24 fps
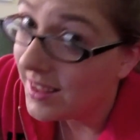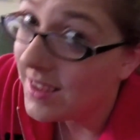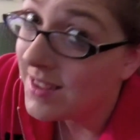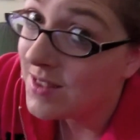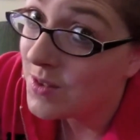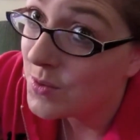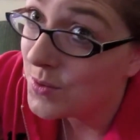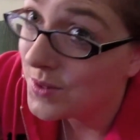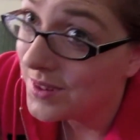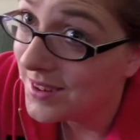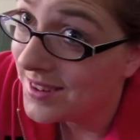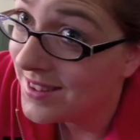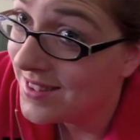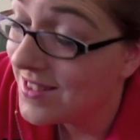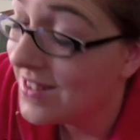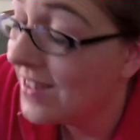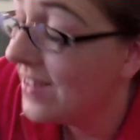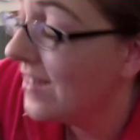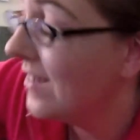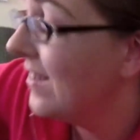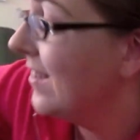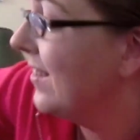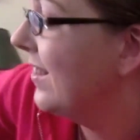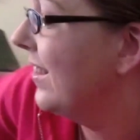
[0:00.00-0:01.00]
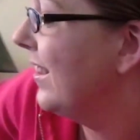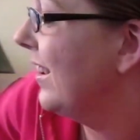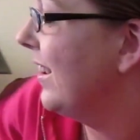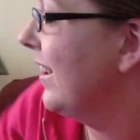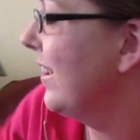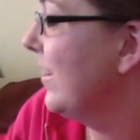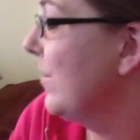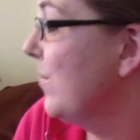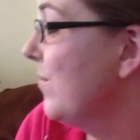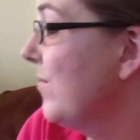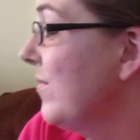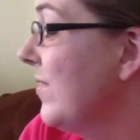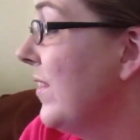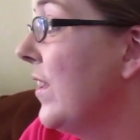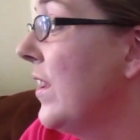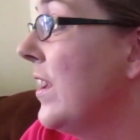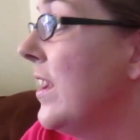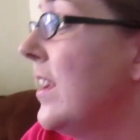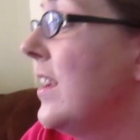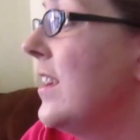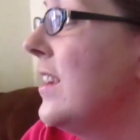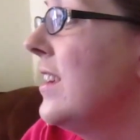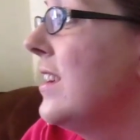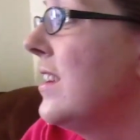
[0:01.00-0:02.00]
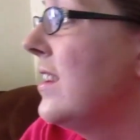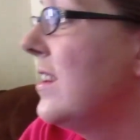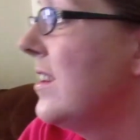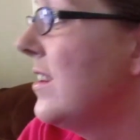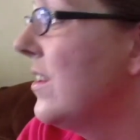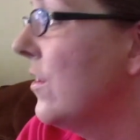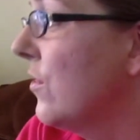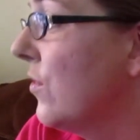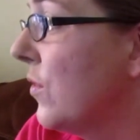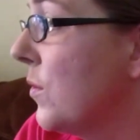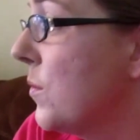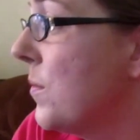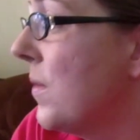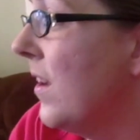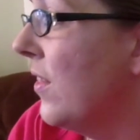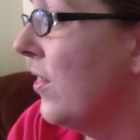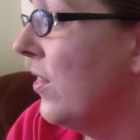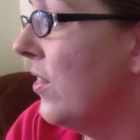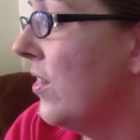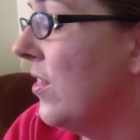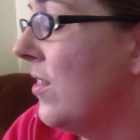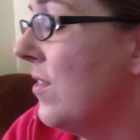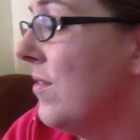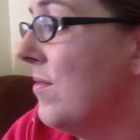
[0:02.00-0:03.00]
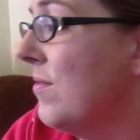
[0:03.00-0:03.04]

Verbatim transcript: That's why it's not on there. Different month.